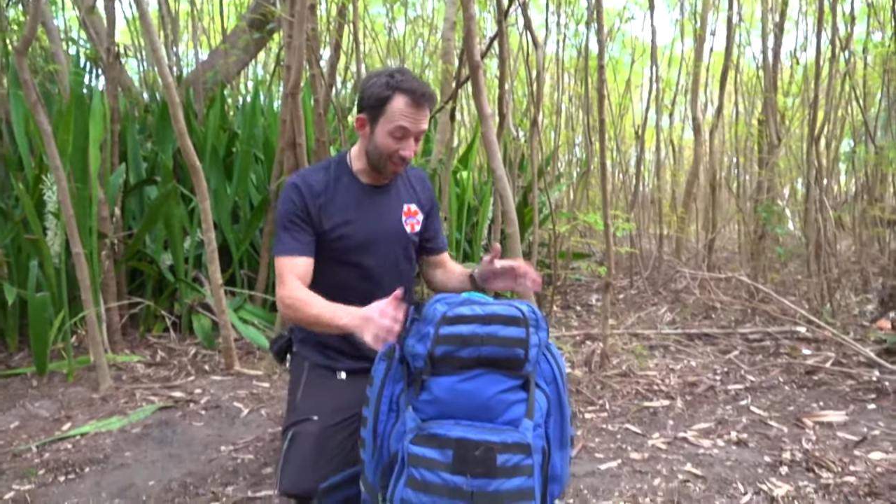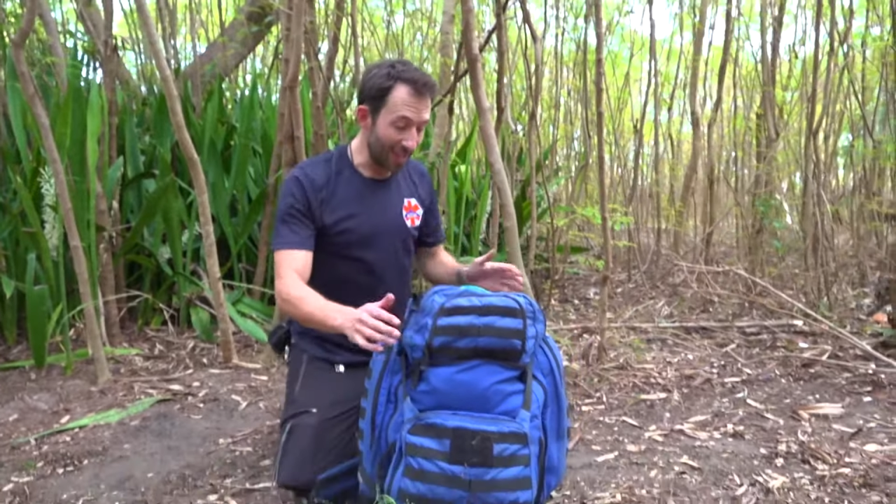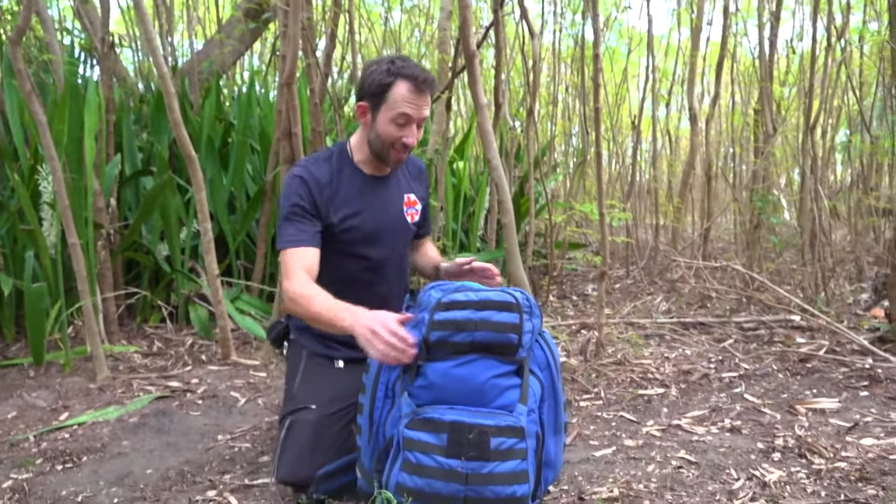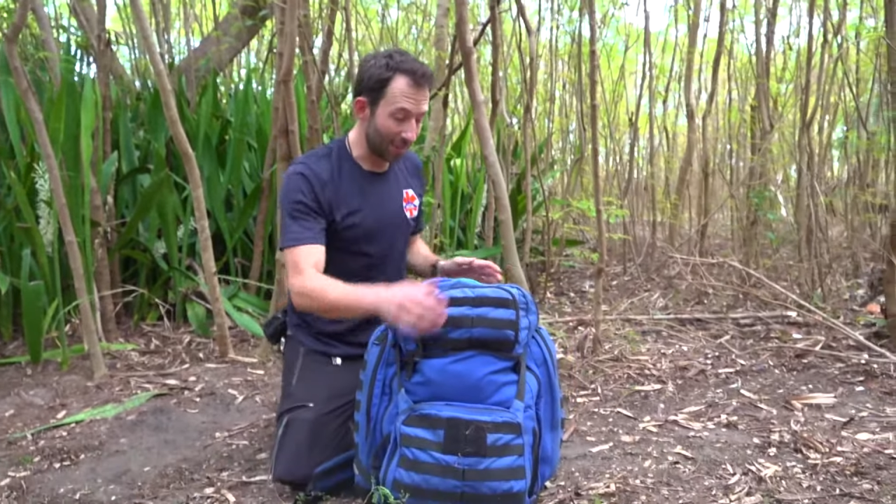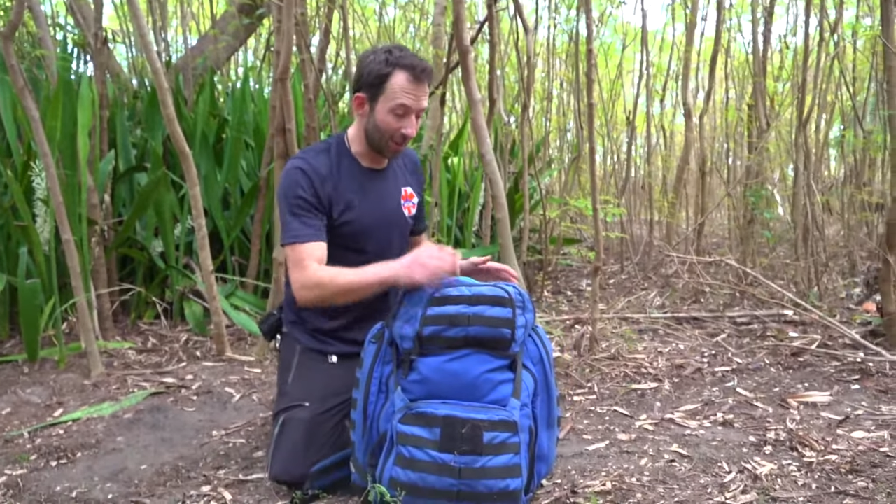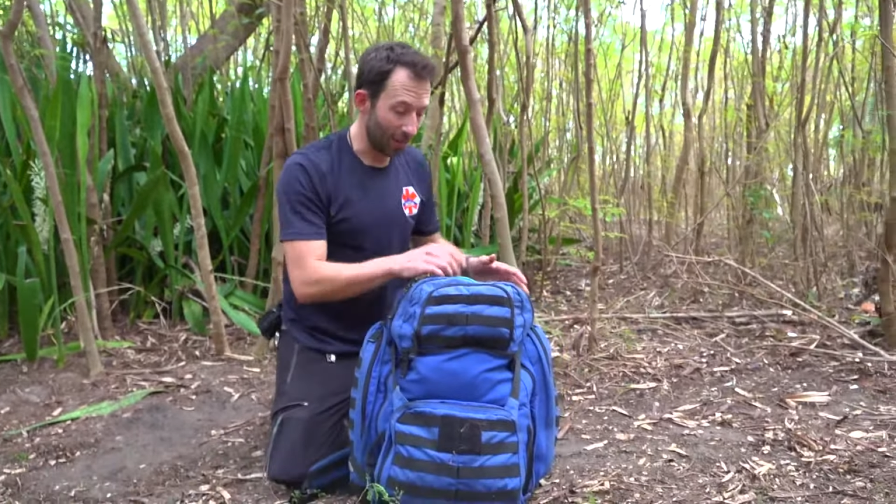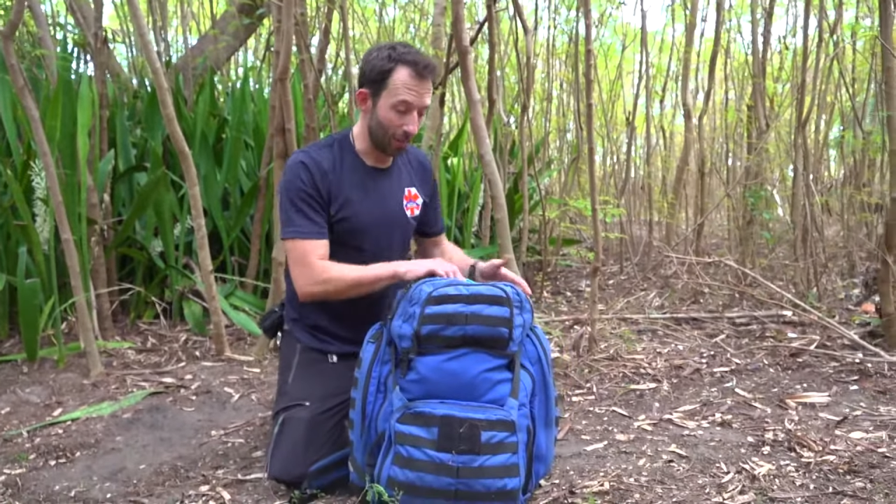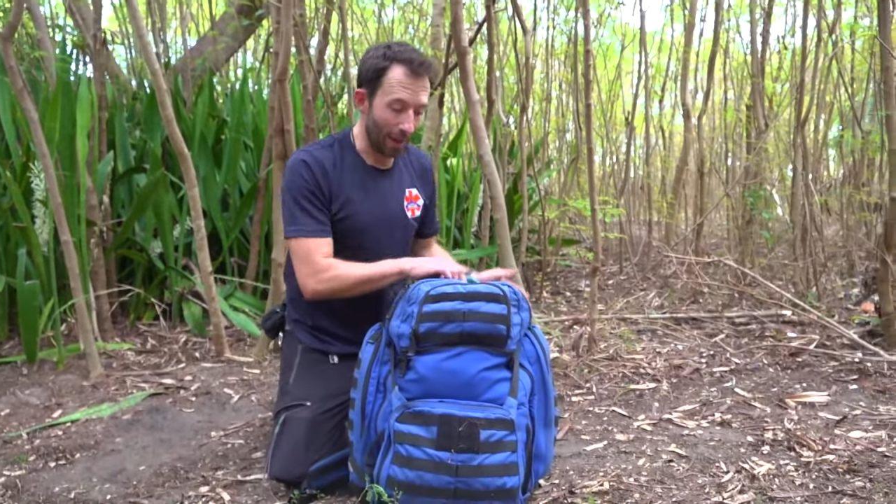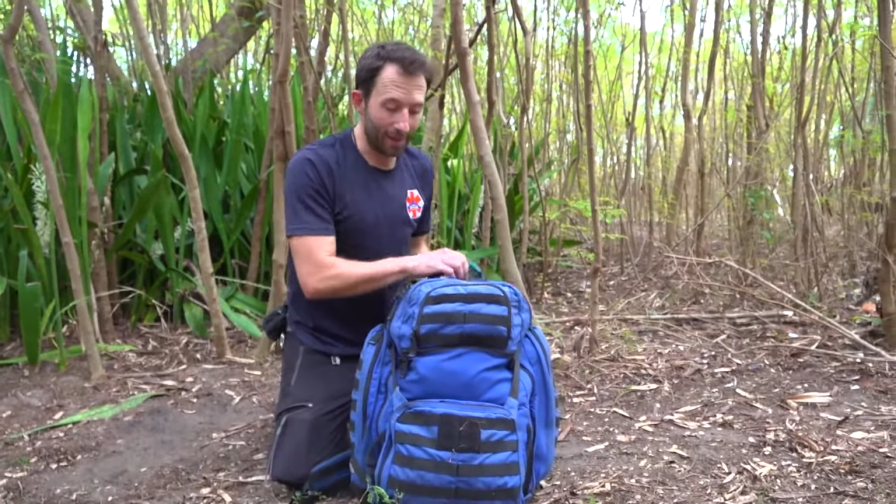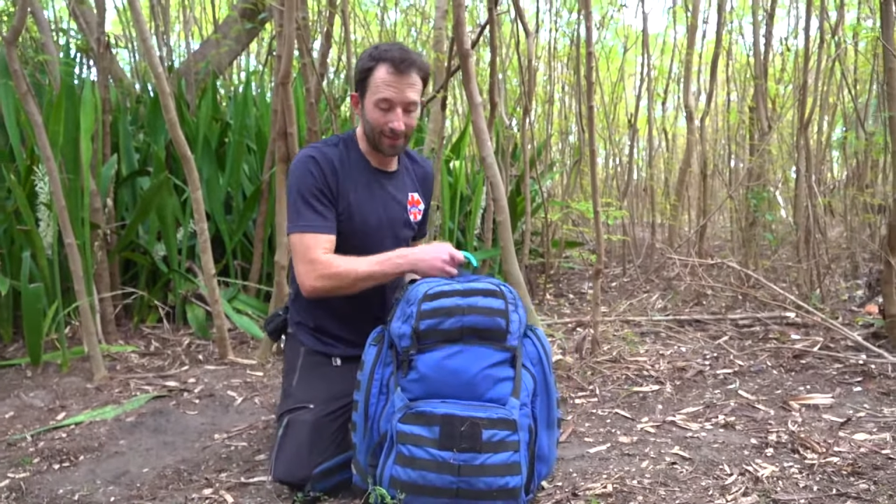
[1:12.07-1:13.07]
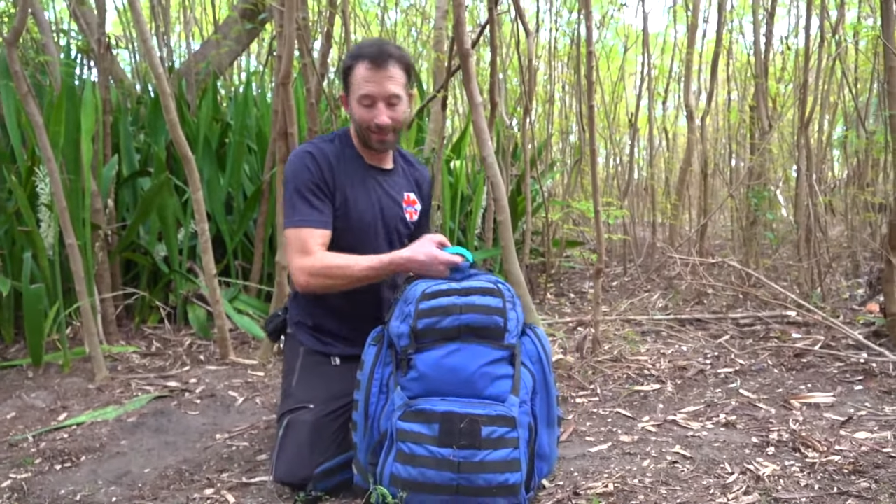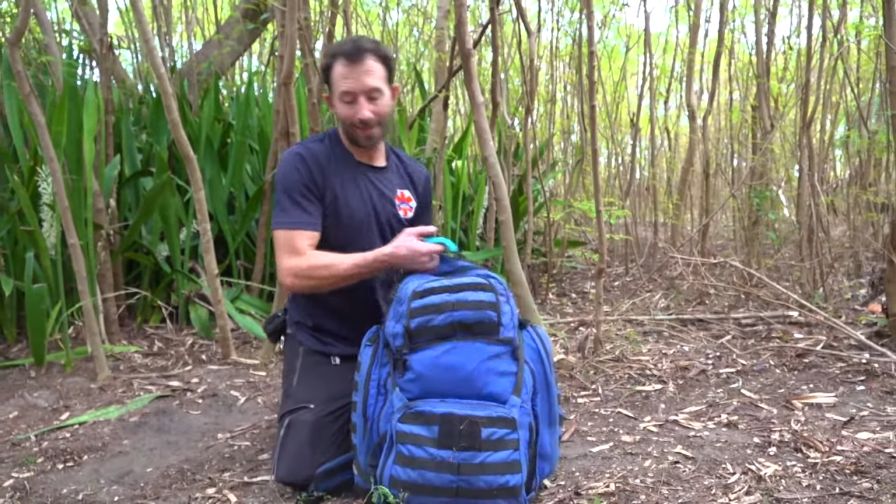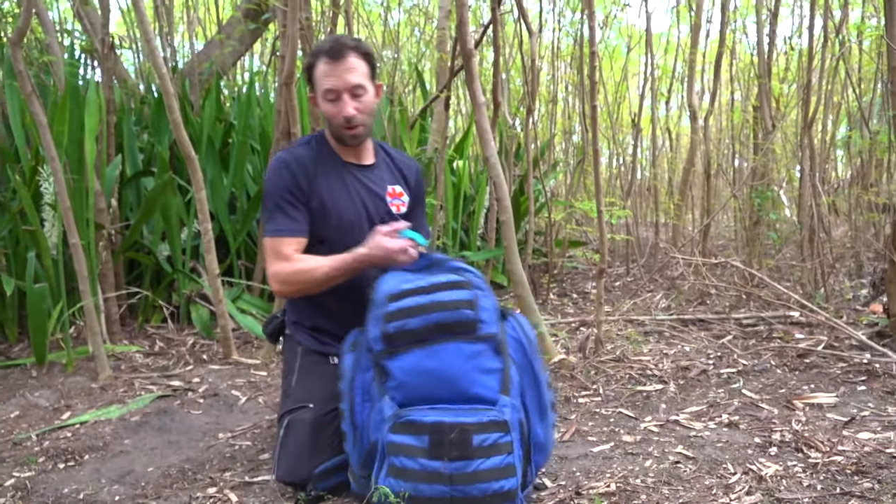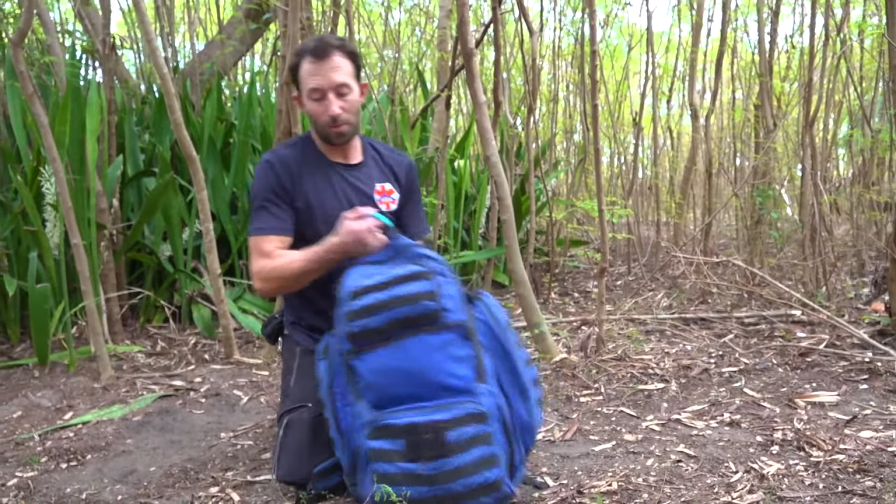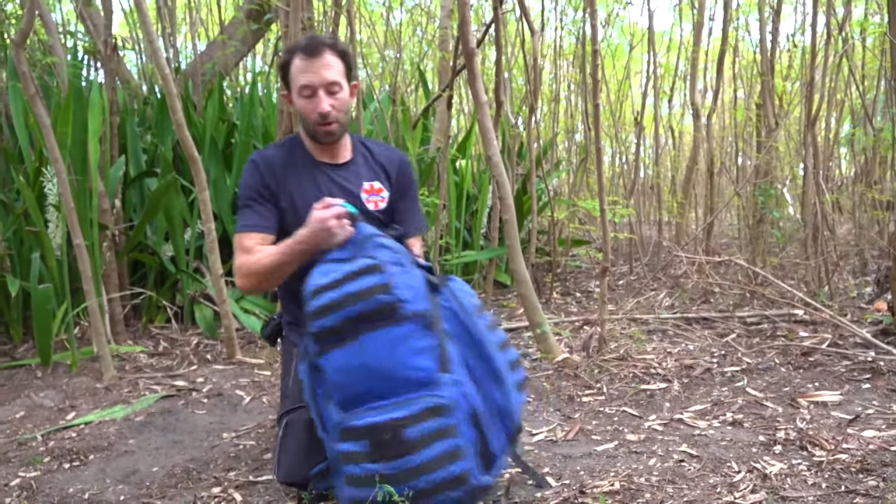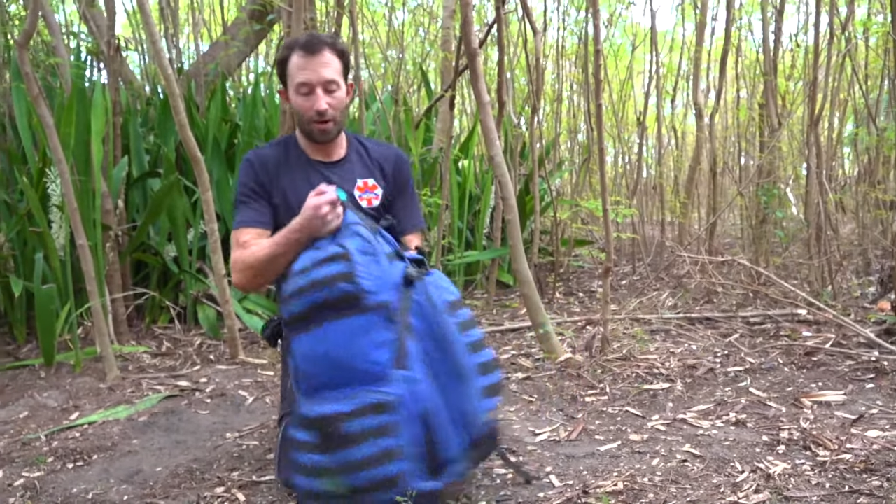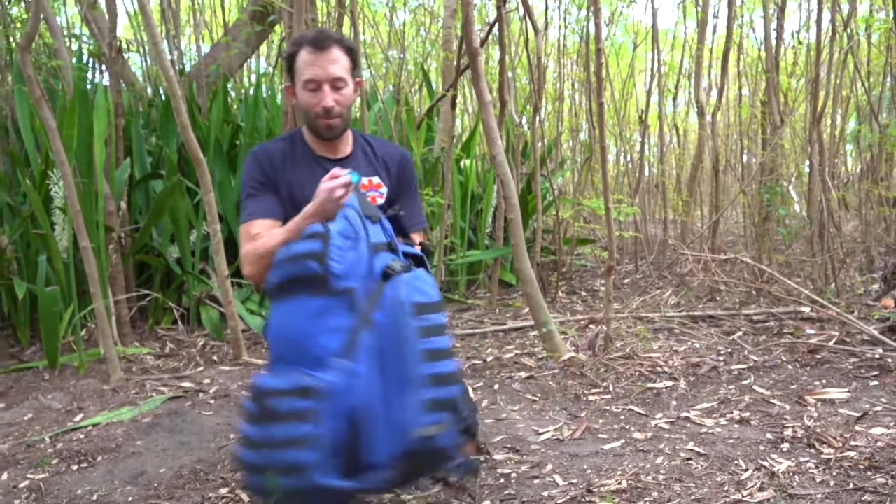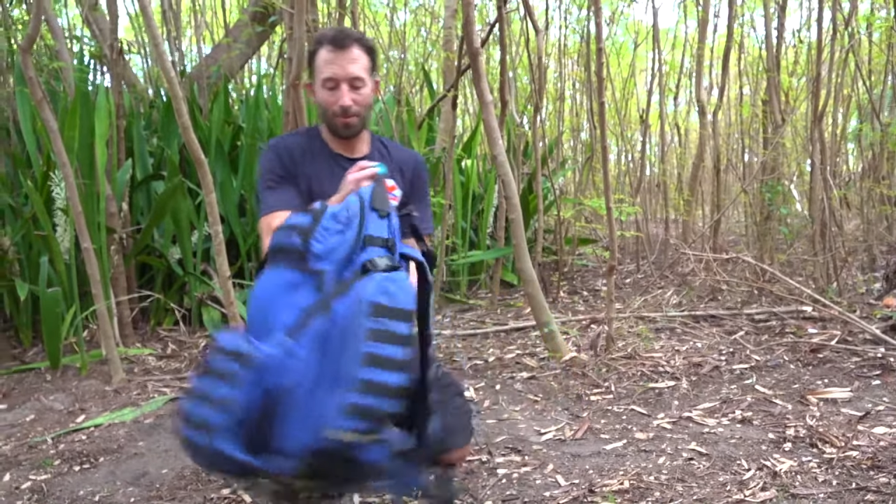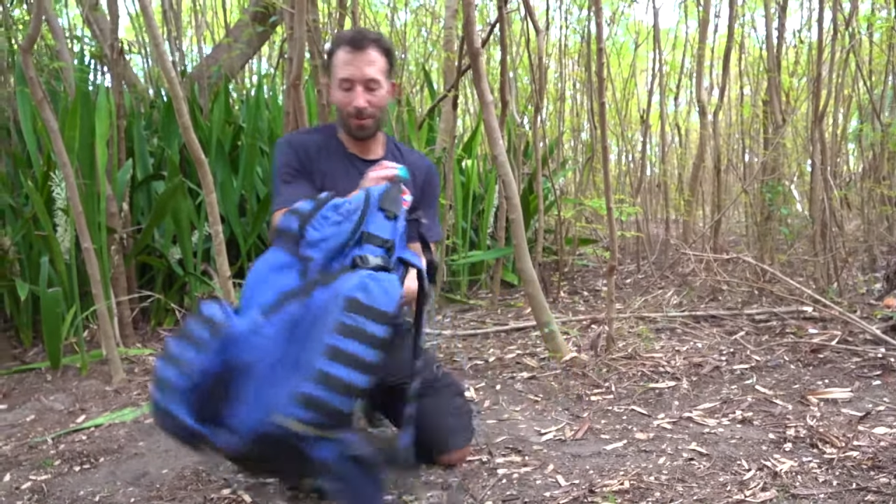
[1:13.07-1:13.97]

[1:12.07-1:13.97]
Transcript: inside of the bag, so let's open her up.